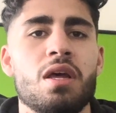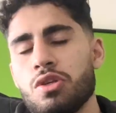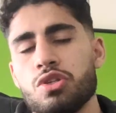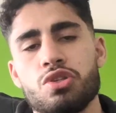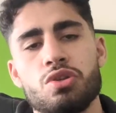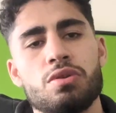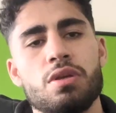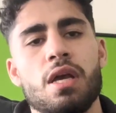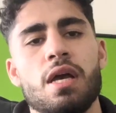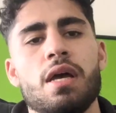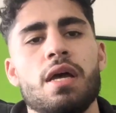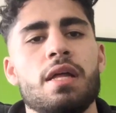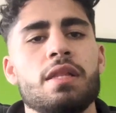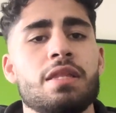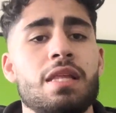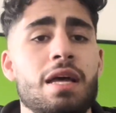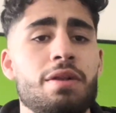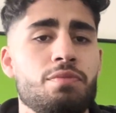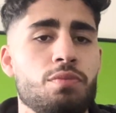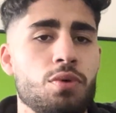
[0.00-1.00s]
So yeah, and
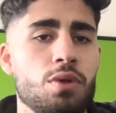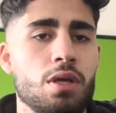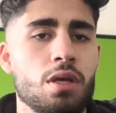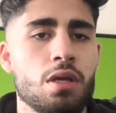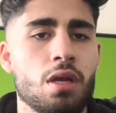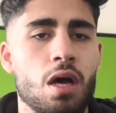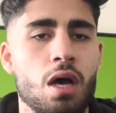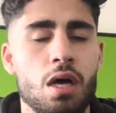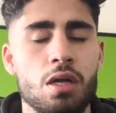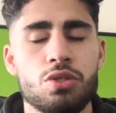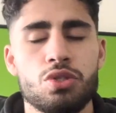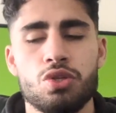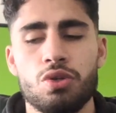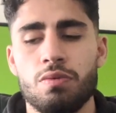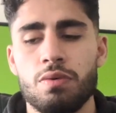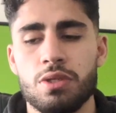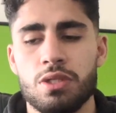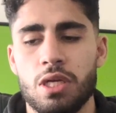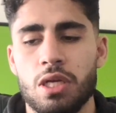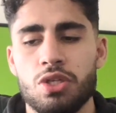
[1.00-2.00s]
that will enhance your
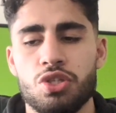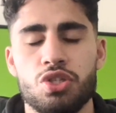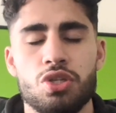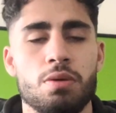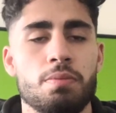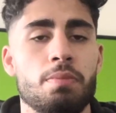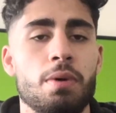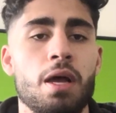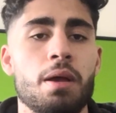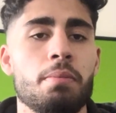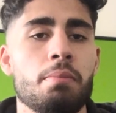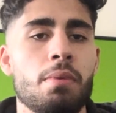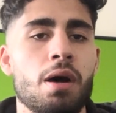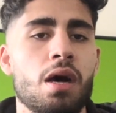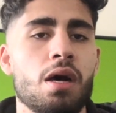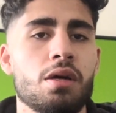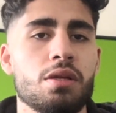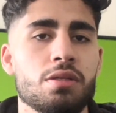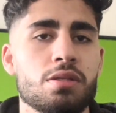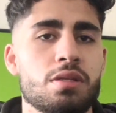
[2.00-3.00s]
retention by
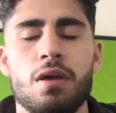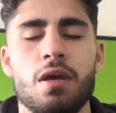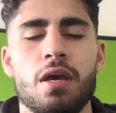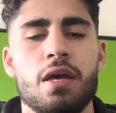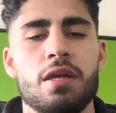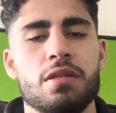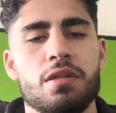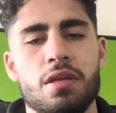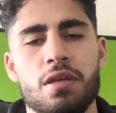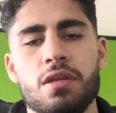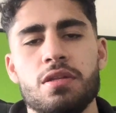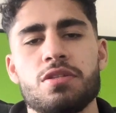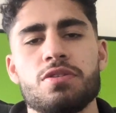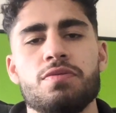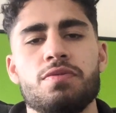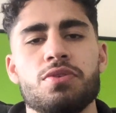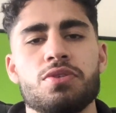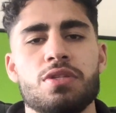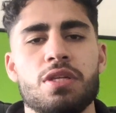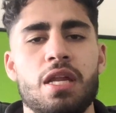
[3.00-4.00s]
miles. And the
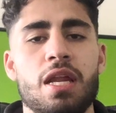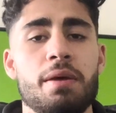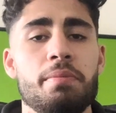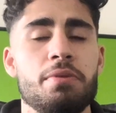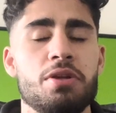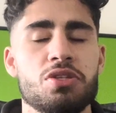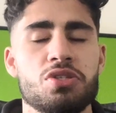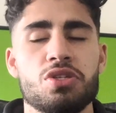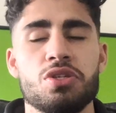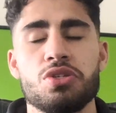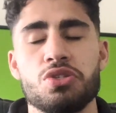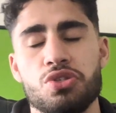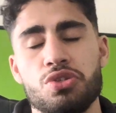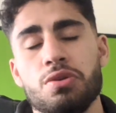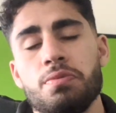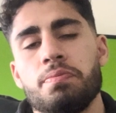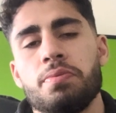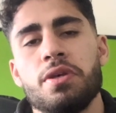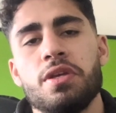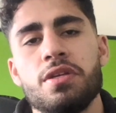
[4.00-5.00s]
intervals that I mentioned
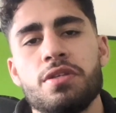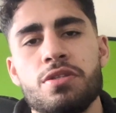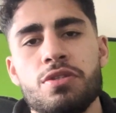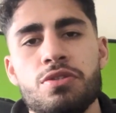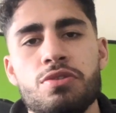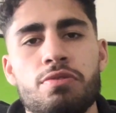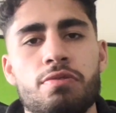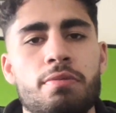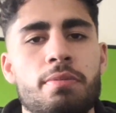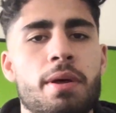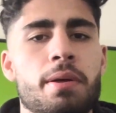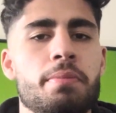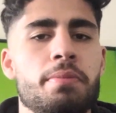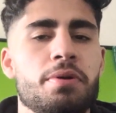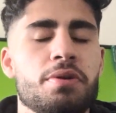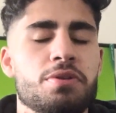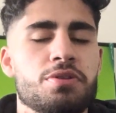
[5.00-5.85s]
should be easy to remember.